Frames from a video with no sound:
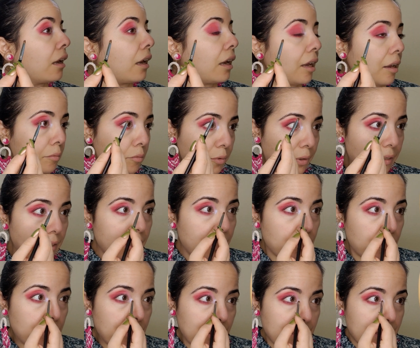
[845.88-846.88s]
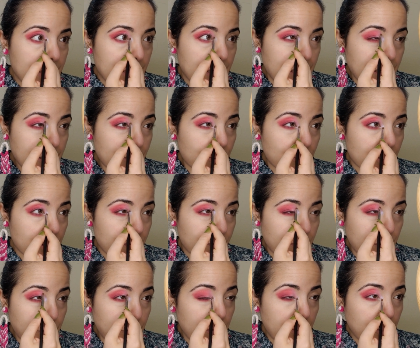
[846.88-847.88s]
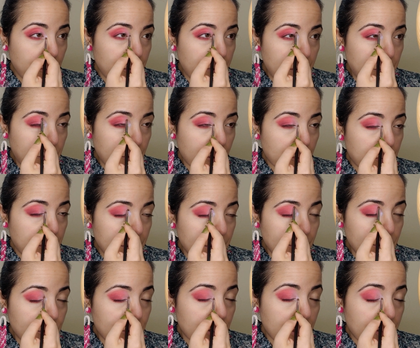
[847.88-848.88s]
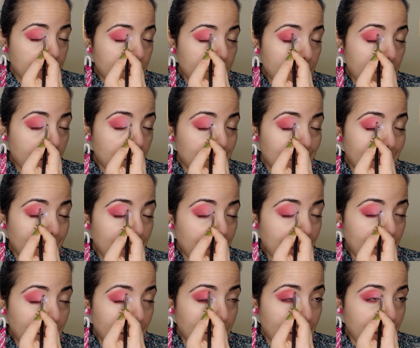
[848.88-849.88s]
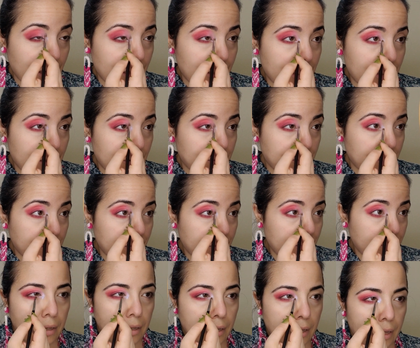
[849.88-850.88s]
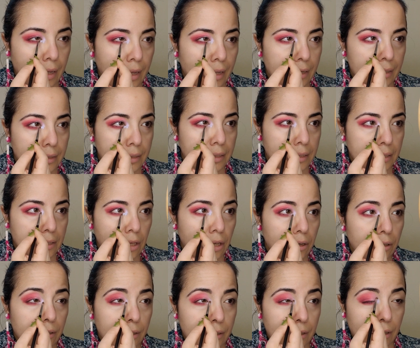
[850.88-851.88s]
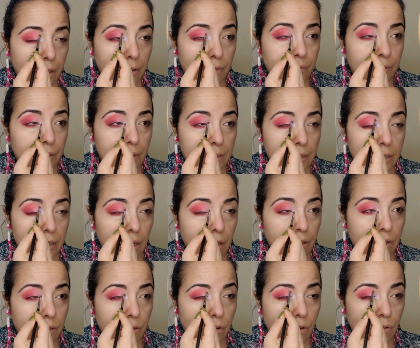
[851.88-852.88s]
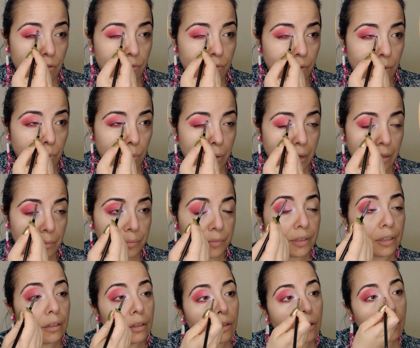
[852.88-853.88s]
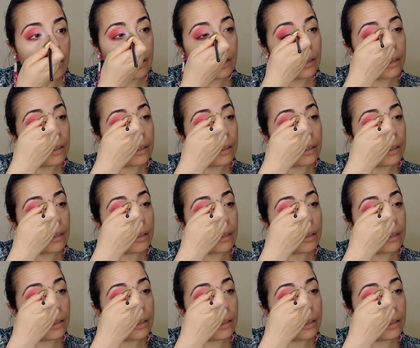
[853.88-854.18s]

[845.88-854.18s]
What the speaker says: I'm really only seeing sort of a bluey purpley shift, and I'm liking it. And it's subtle enough that it's not going to overwhelm the look.